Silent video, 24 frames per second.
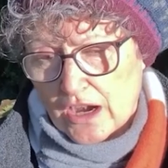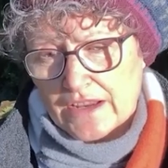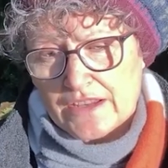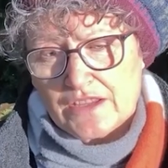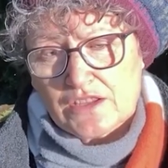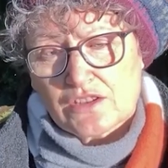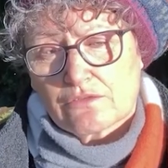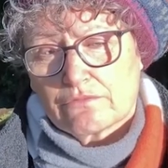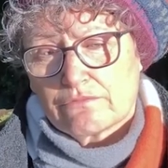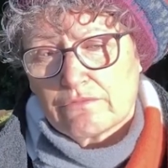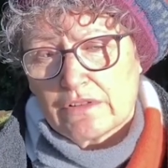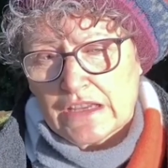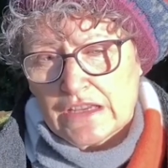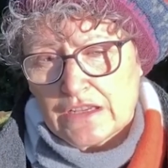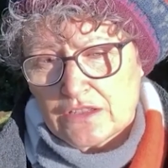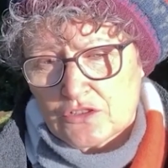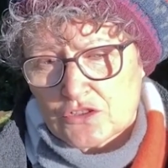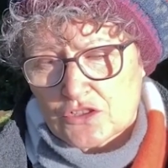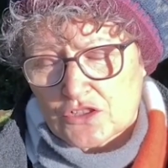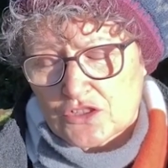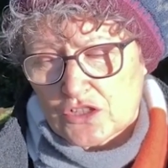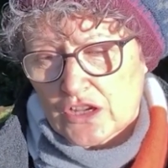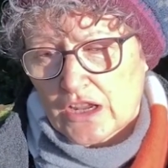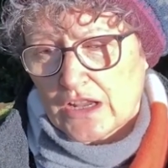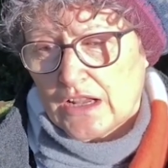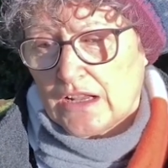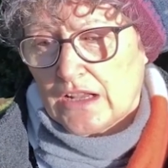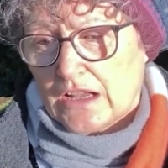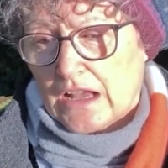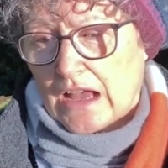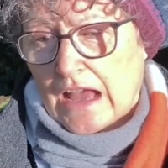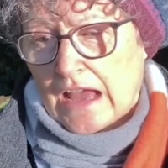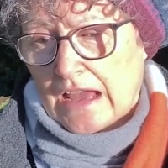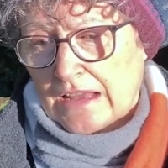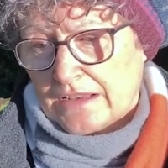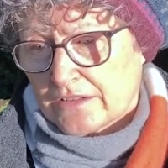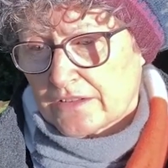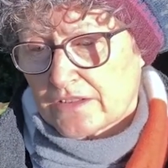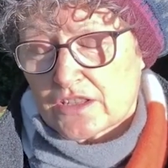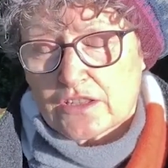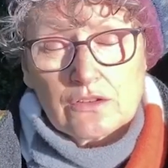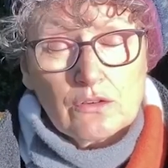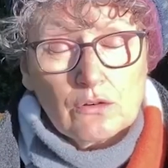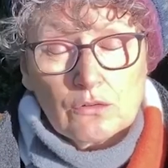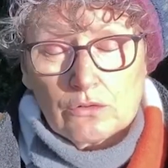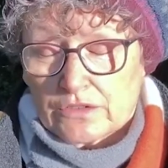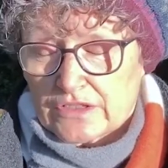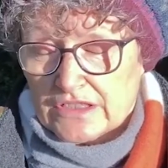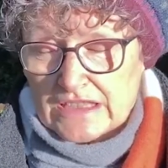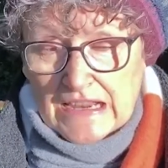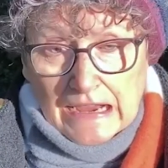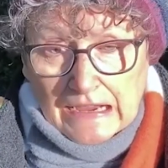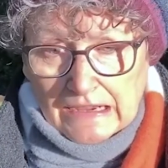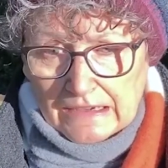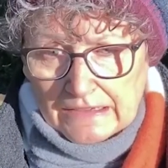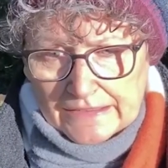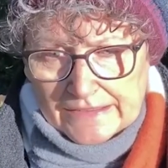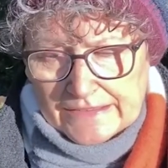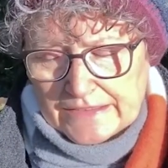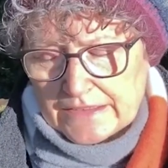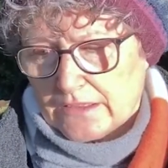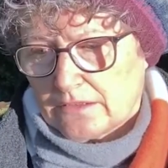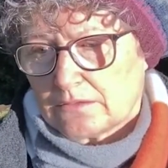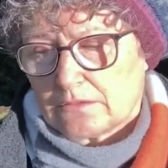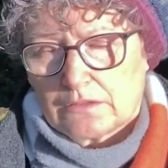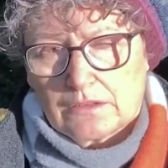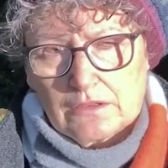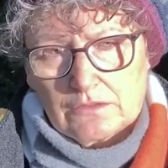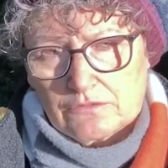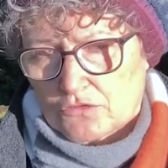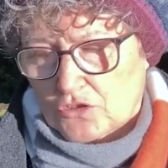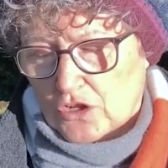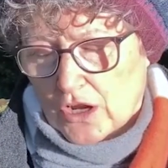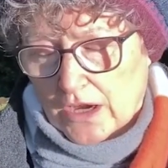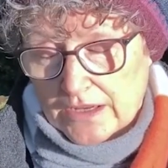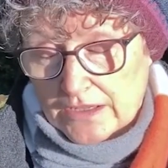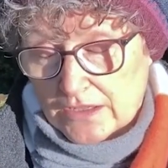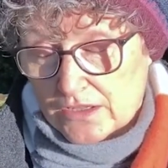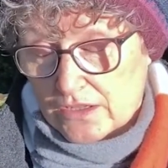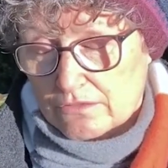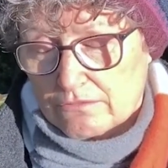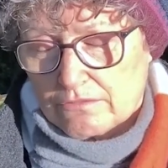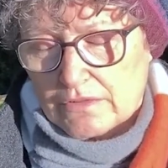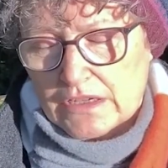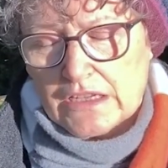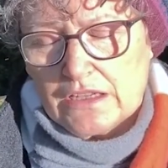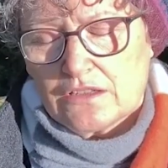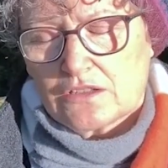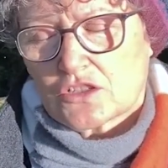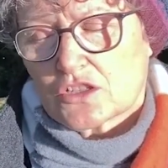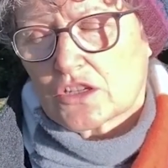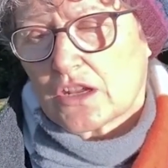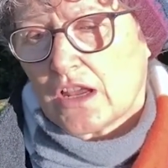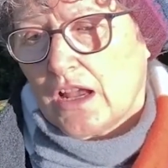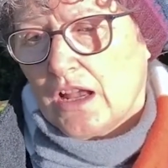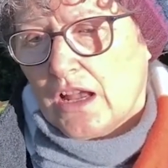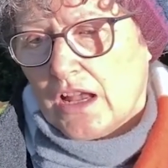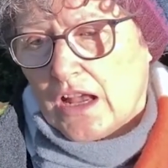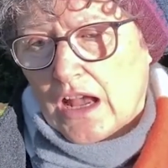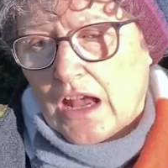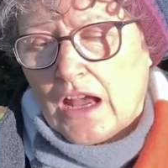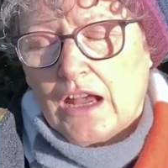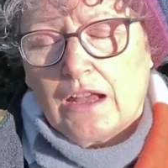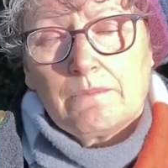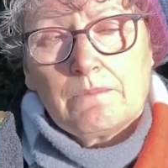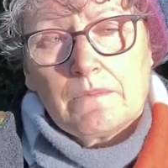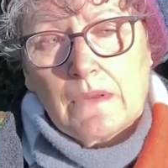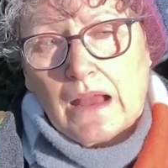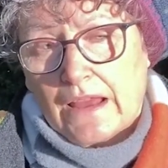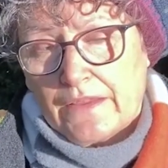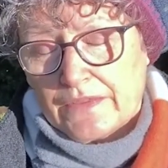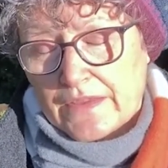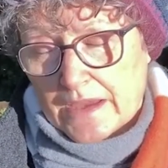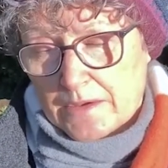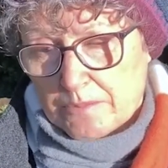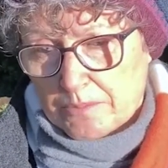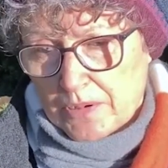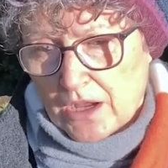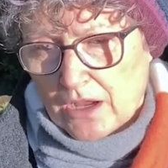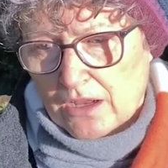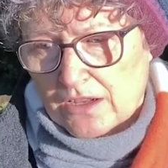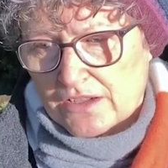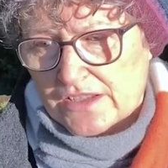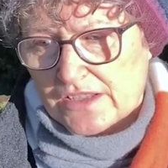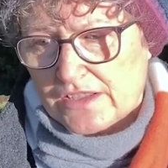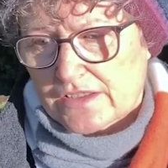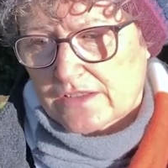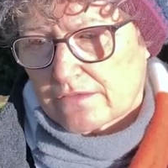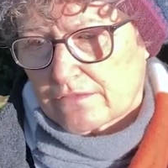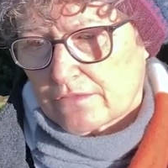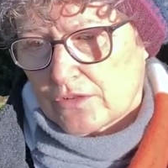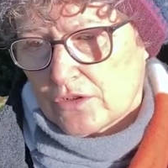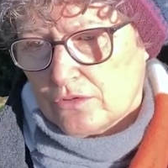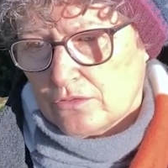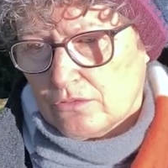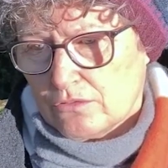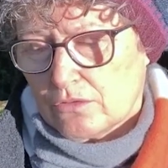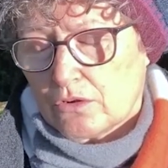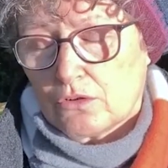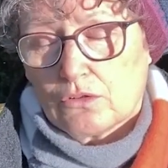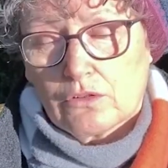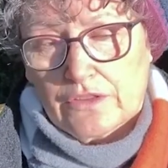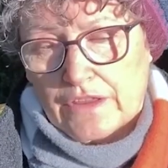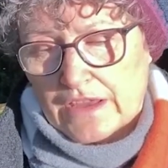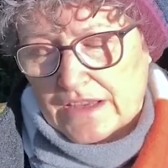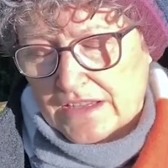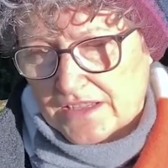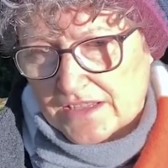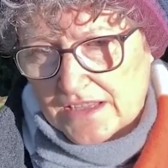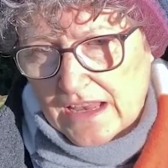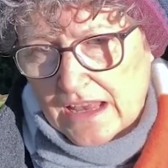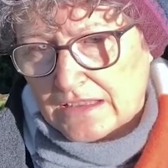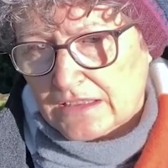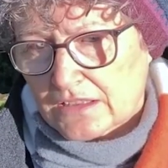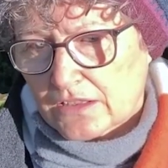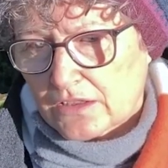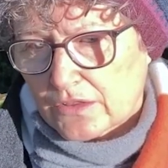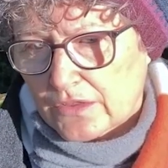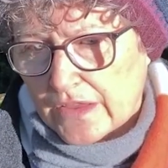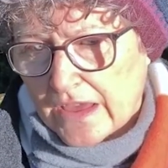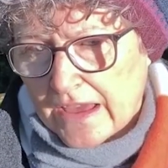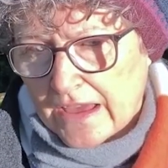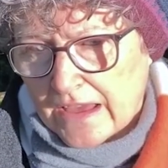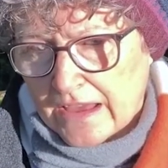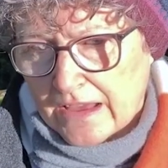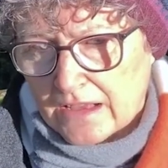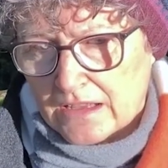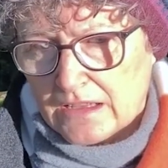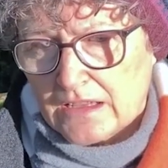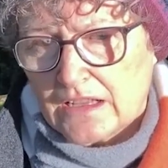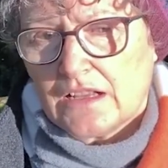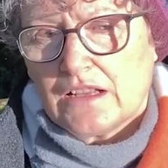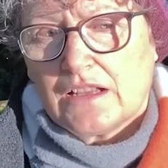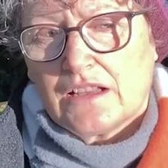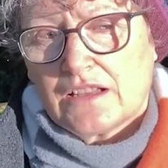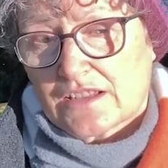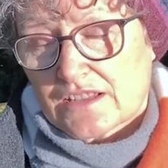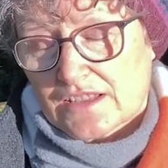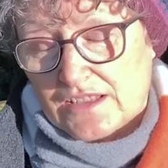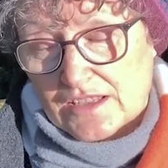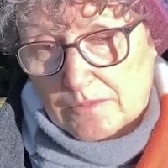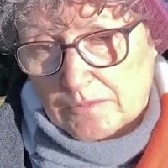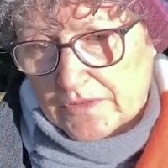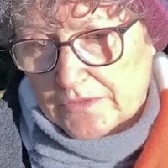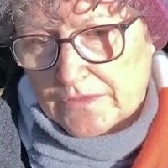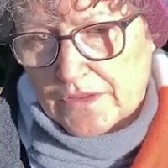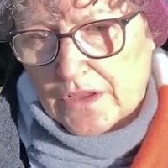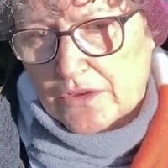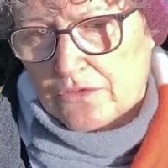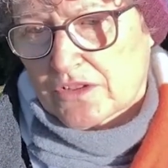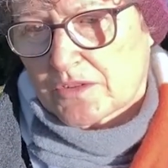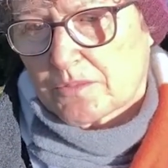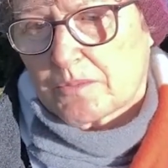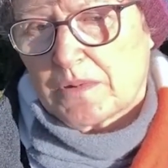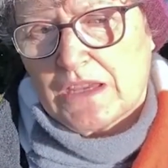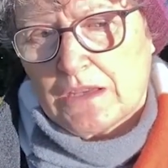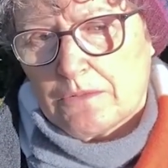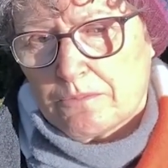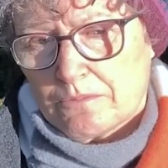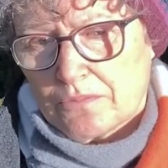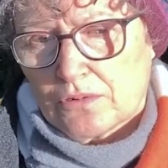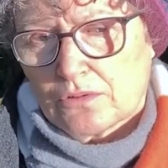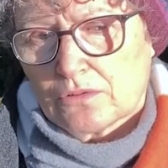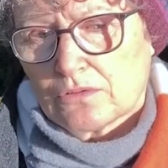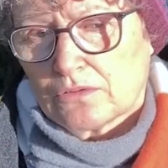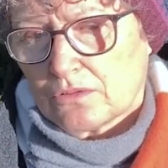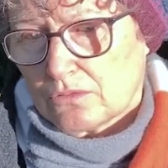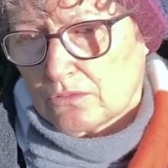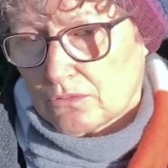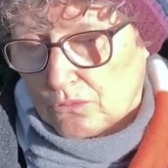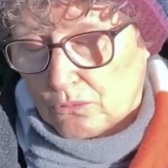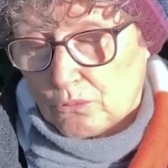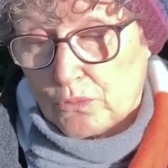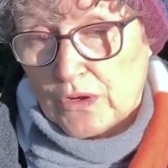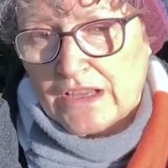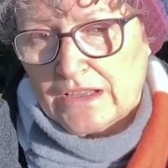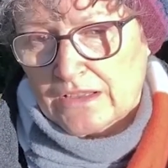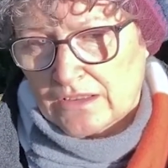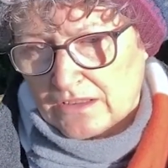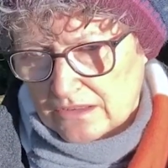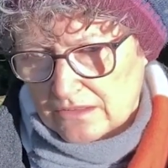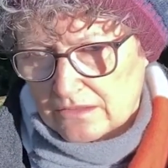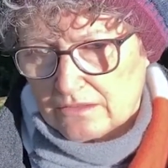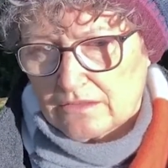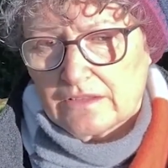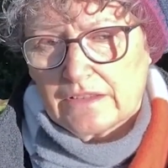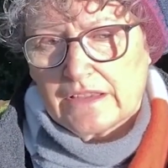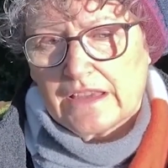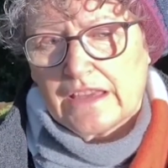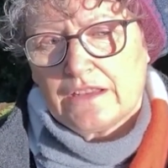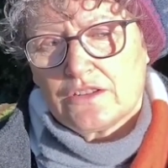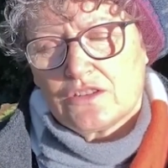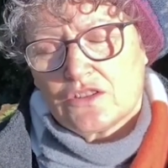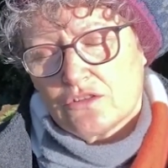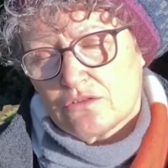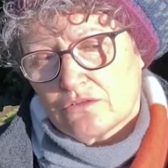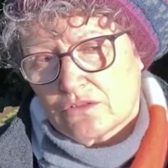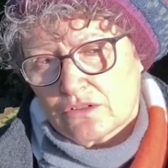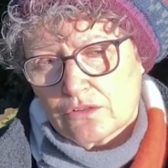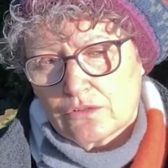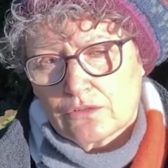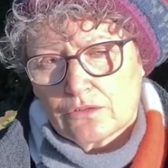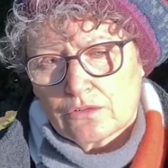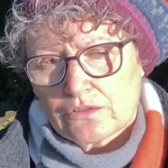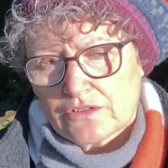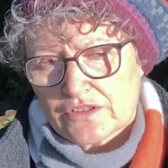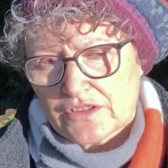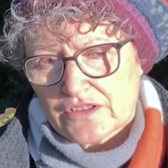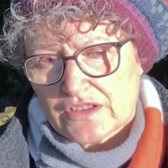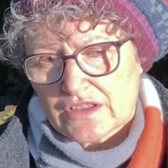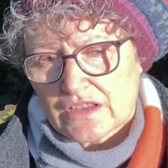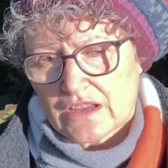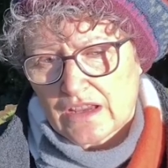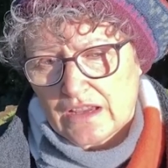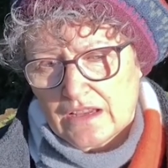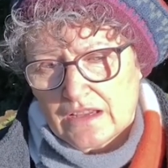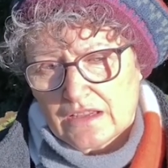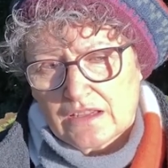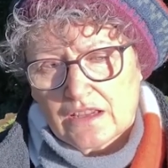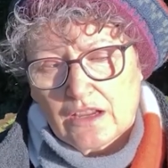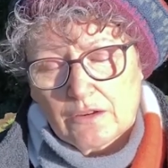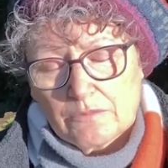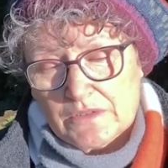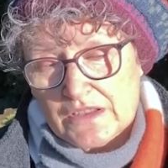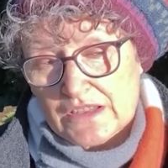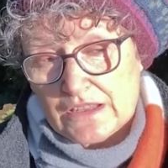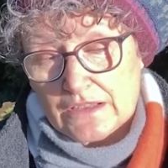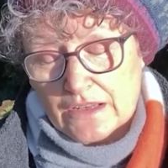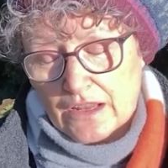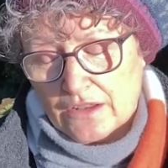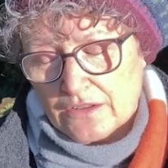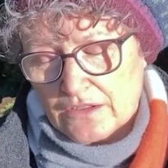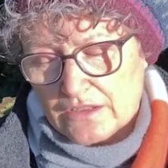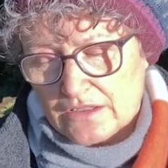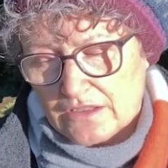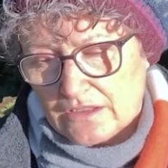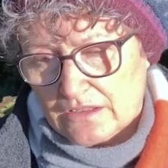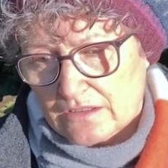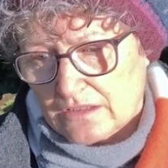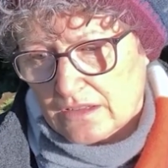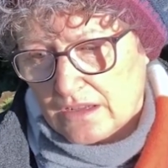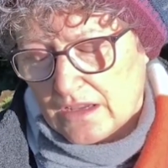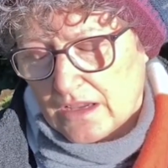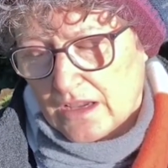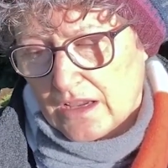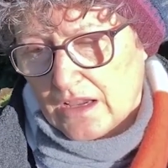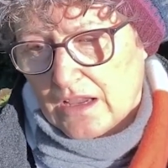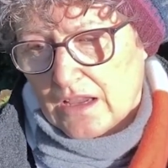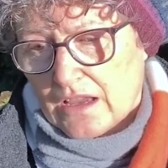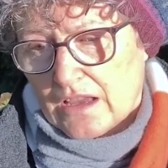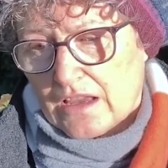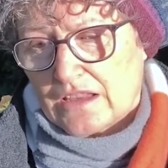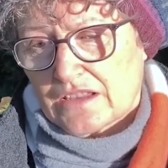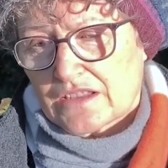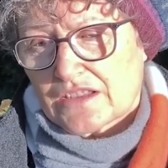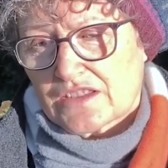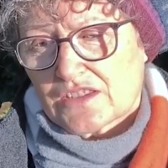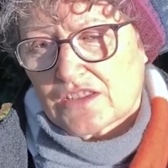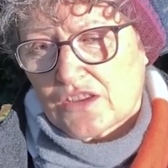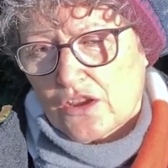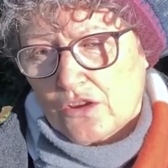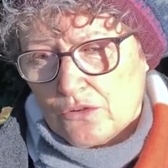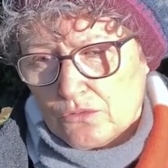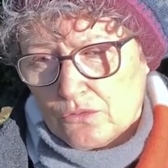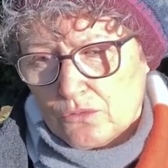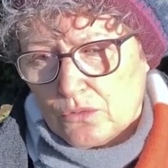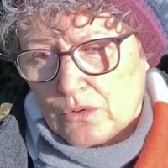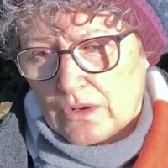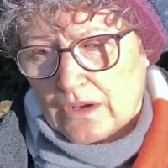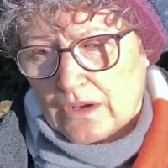to reach or die trying to reach, and they pass through or they settle there. Some of those people will, in due course, come to London. So